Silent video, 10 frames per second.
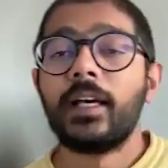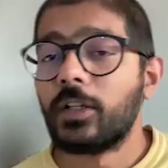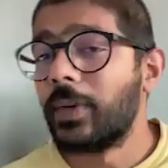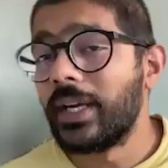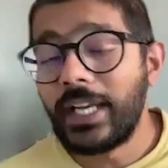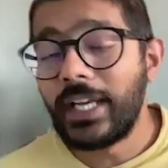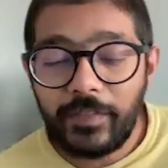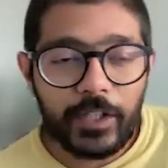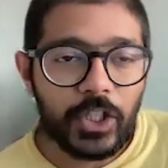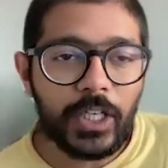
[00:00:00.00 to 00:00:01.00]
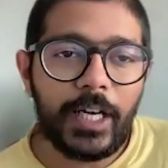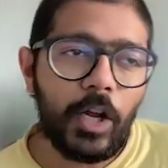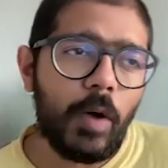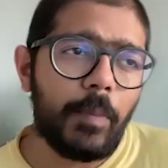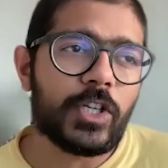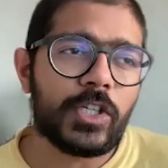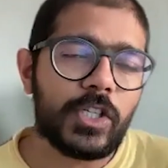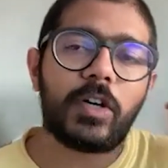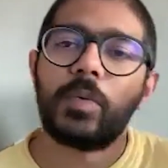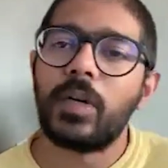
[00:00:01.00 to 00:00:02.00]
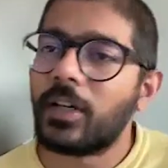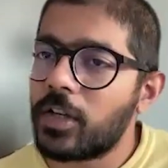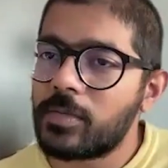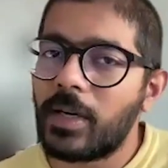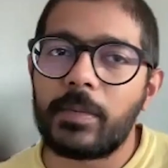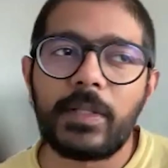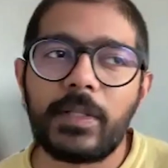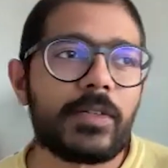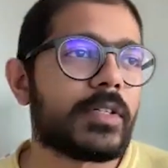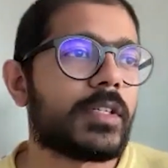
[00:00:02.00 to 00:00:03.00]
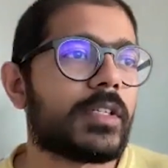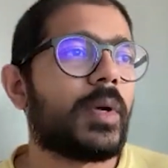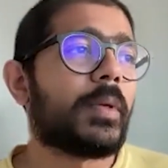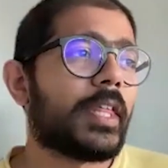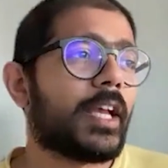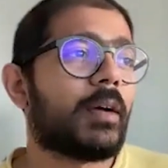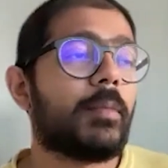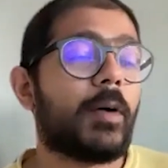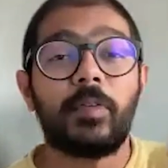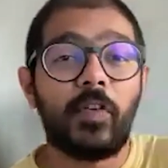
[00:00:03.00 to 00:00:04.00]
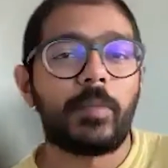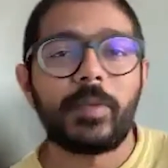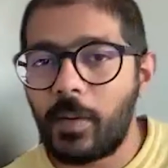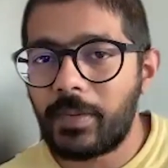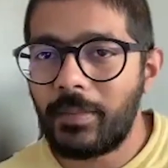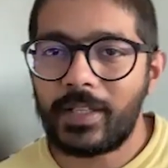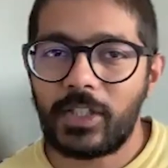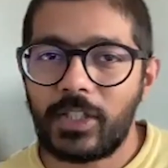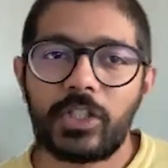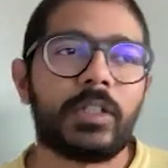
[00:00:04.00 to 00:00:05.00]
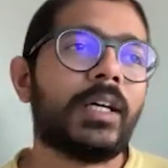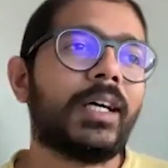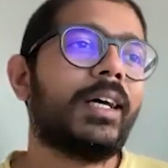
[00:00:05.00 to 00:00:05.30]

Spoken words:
the way data fetching and data operations are going to work across multiple sources, the way we think about performance optimization,